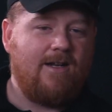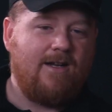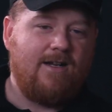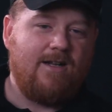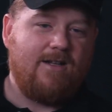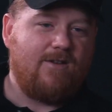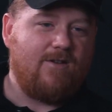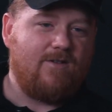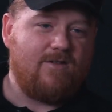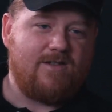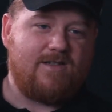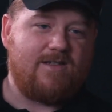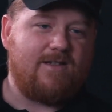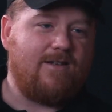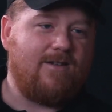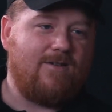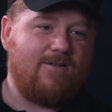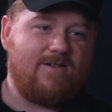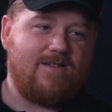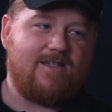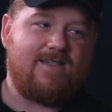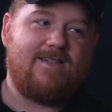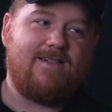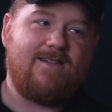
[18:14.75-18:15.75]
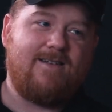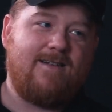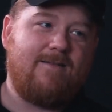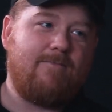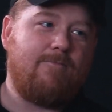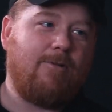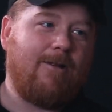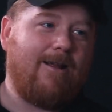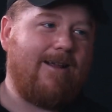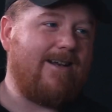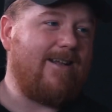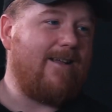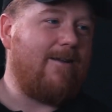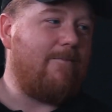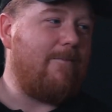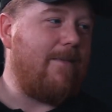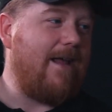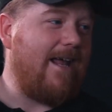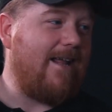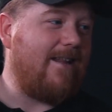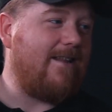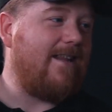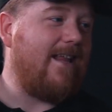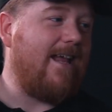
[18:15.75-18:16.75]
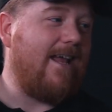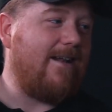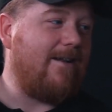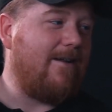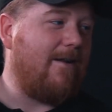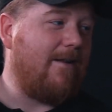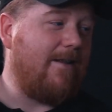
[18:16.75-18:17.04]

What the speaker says: there's plenty of men that